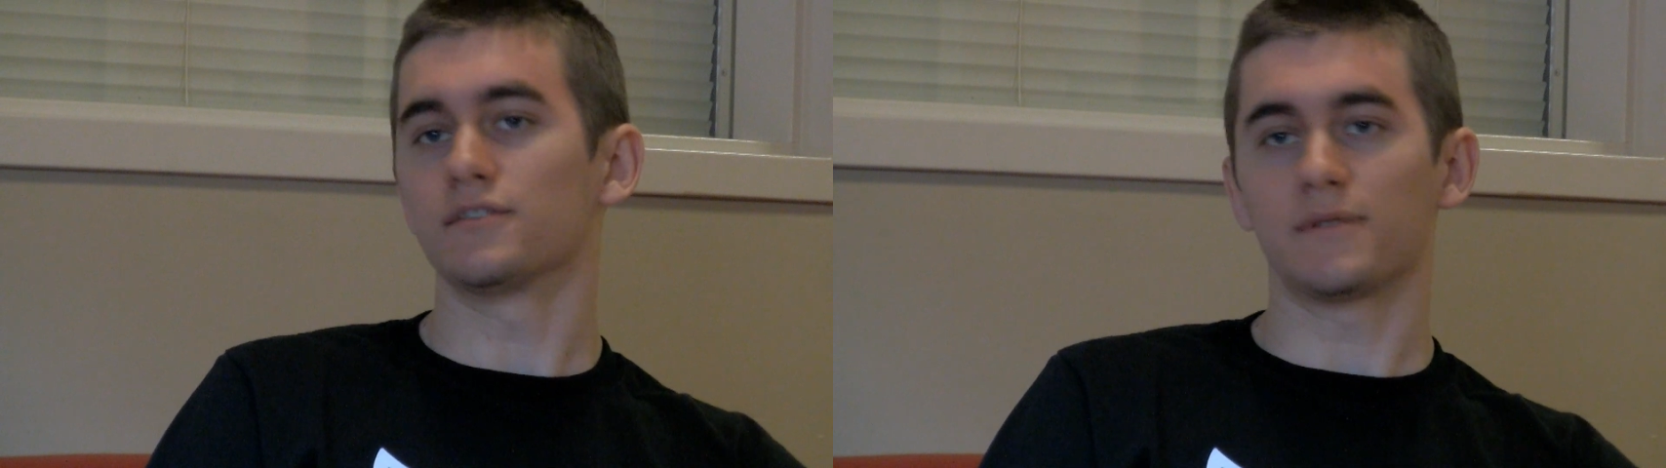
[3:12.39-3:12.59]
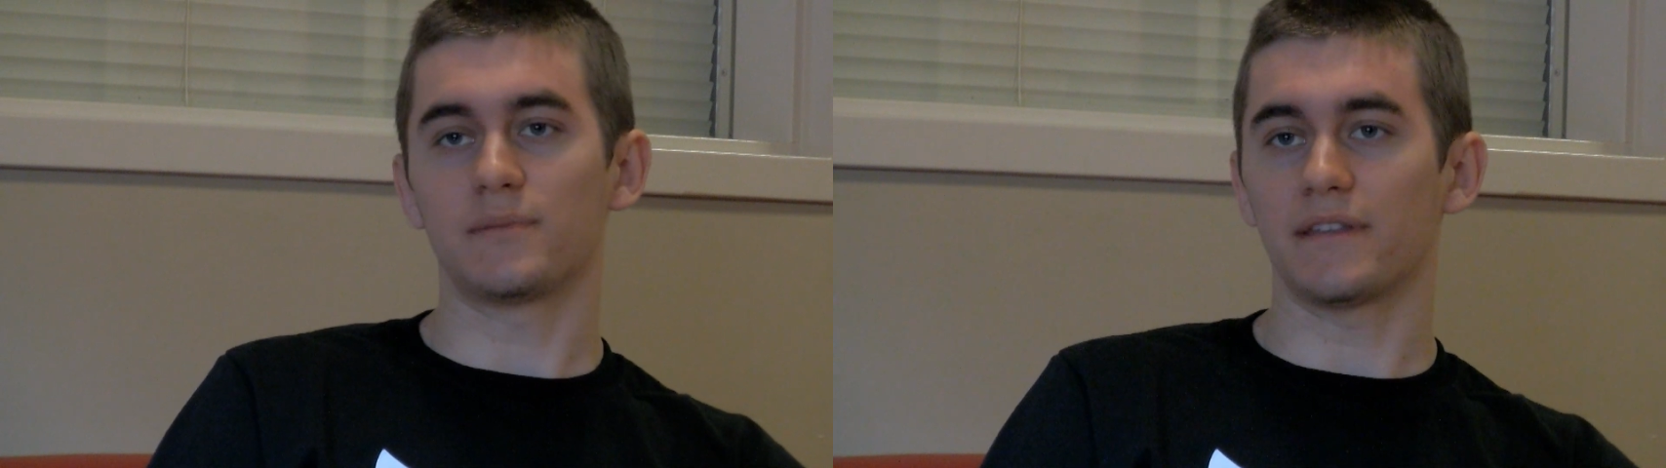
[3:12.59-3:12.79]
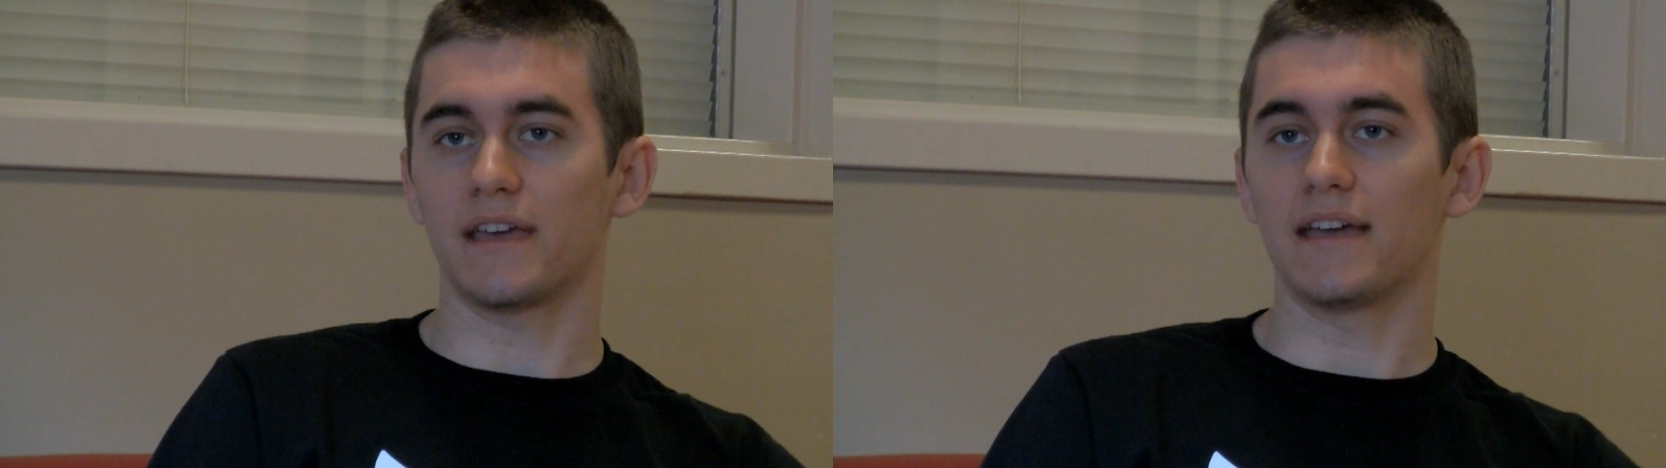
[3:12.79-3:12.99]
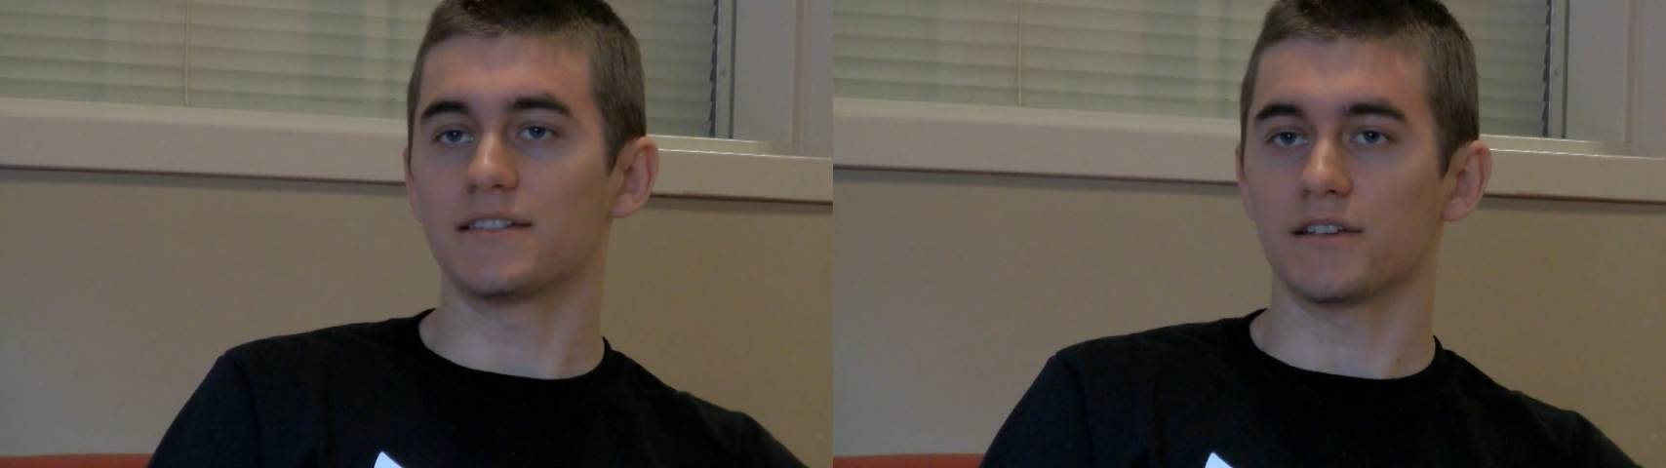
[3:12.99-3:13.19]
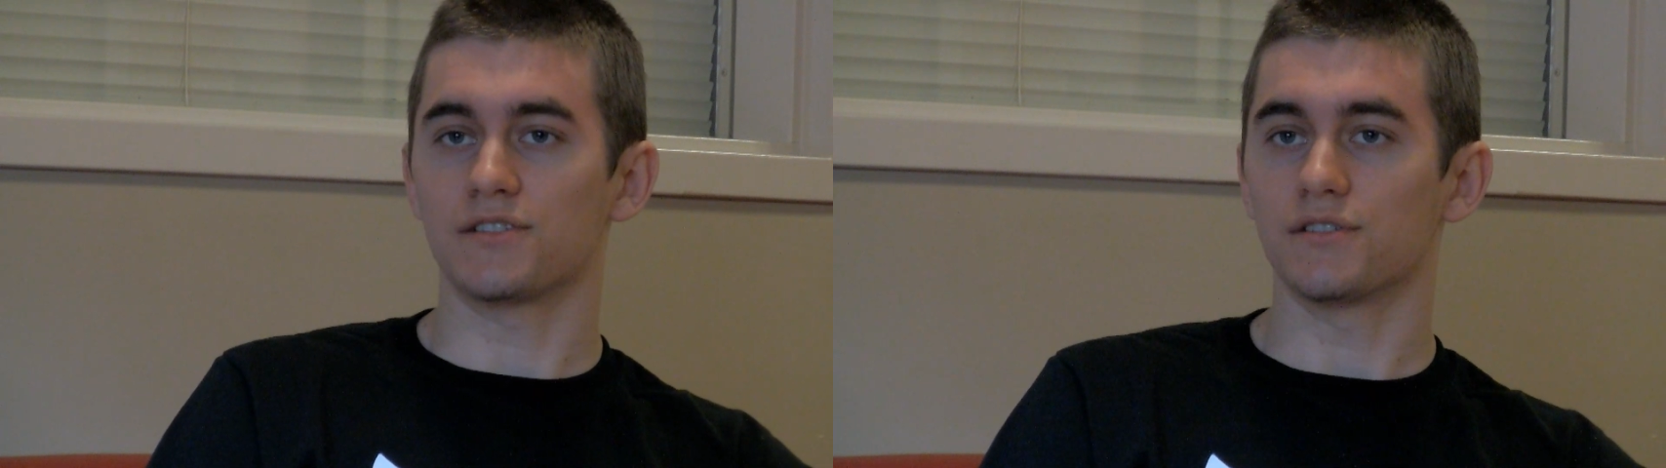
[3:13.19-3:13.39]
as much about the
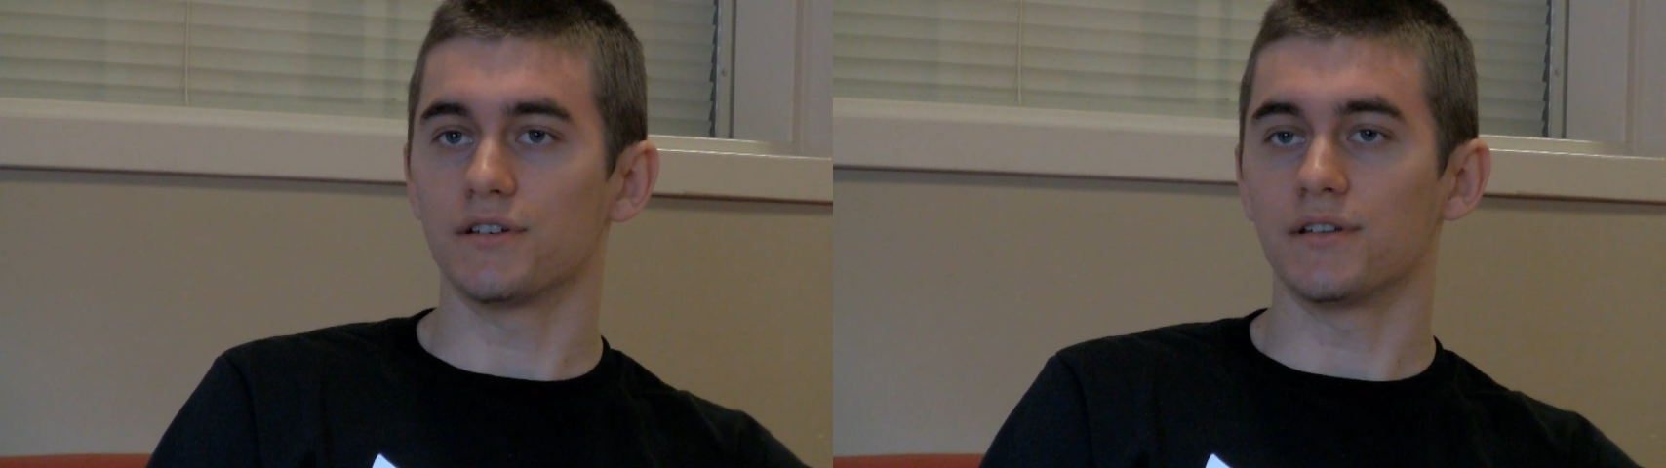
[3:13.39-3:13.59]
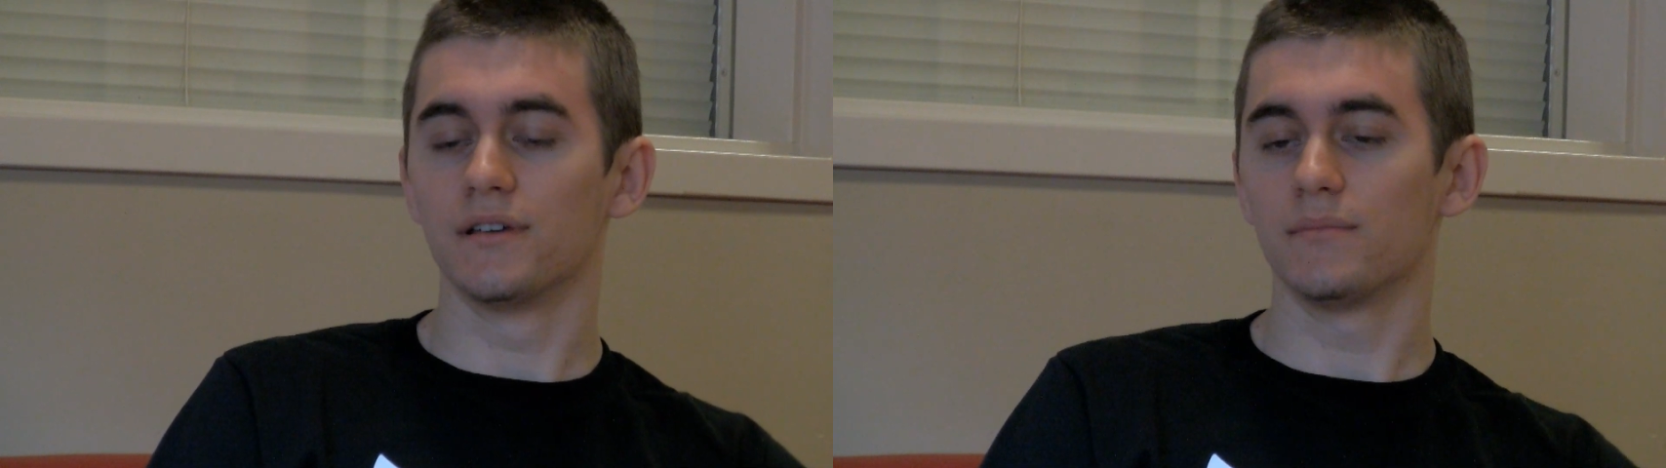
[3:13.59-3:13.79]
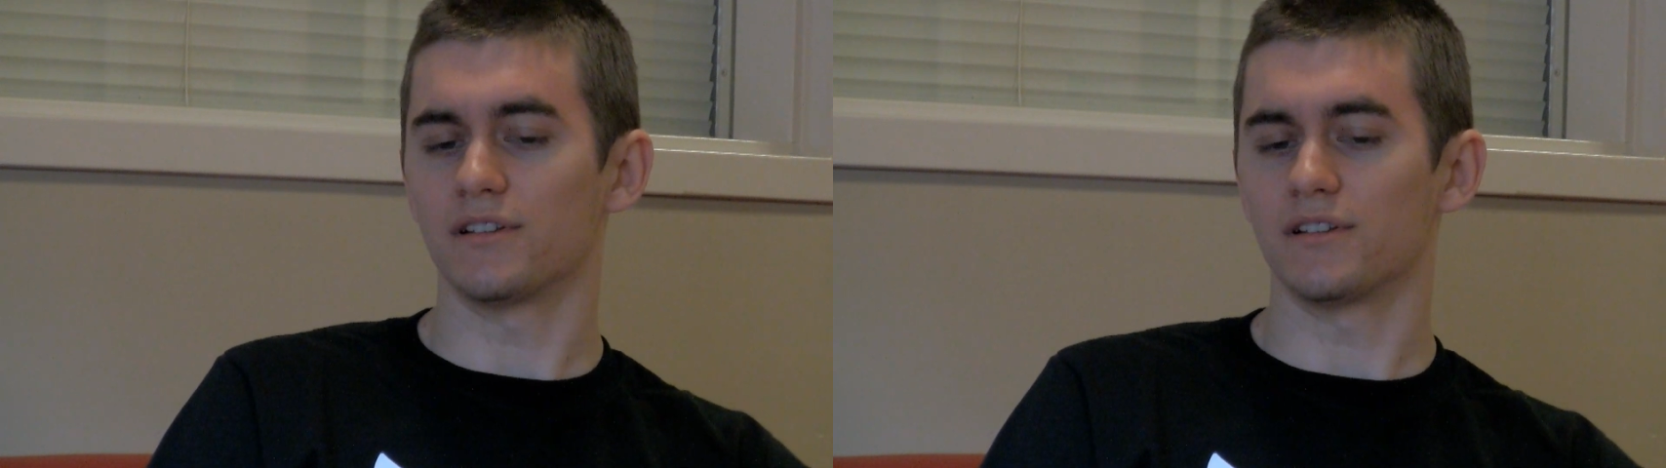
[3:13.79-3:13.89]
case as I should,